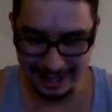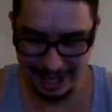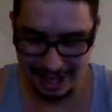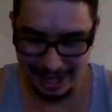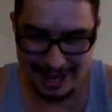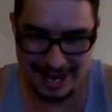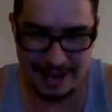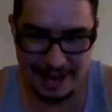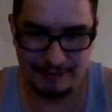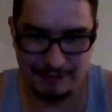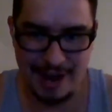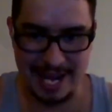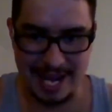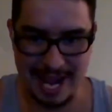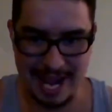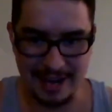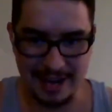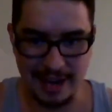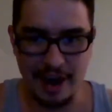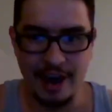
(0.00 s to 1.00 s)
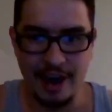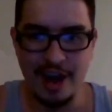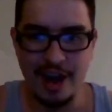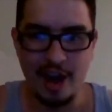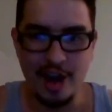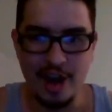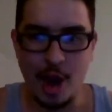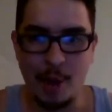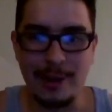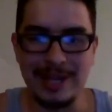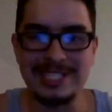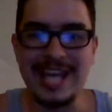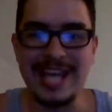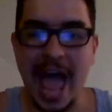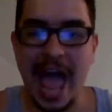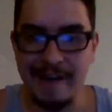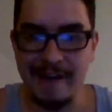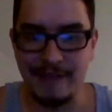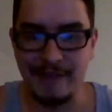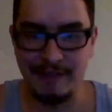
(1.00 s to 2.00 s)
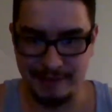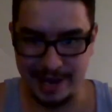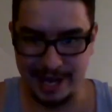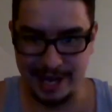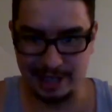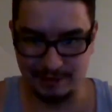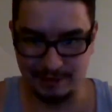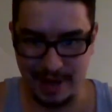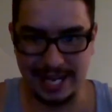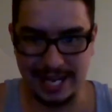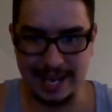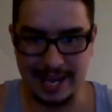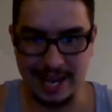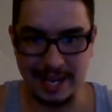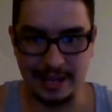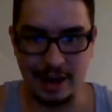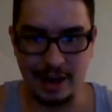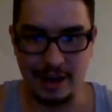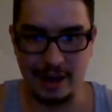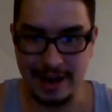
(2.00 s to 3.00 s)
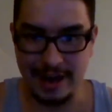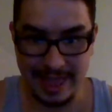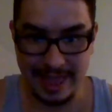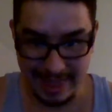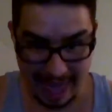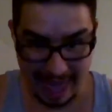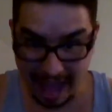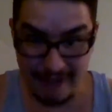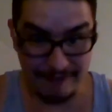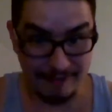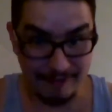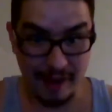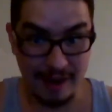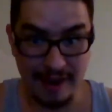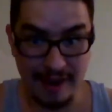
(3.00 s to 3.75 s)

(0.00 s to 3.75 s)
look at he did Frank Edgar. No one's ever finished Frankie Edgar, ever.